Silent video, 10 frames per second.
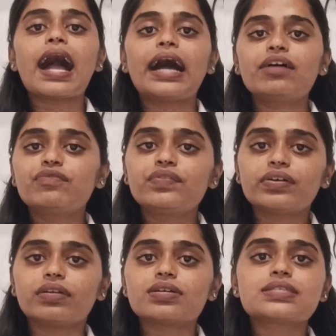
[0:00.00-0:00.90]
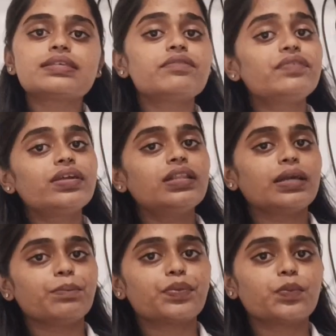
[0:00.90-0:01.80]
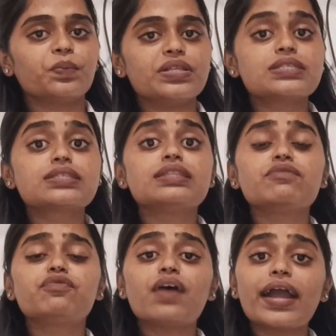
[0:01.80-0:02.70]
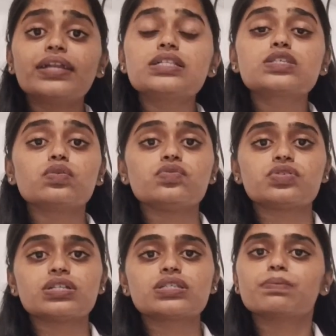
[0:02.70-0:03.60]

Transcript: After several improvements, the final solutions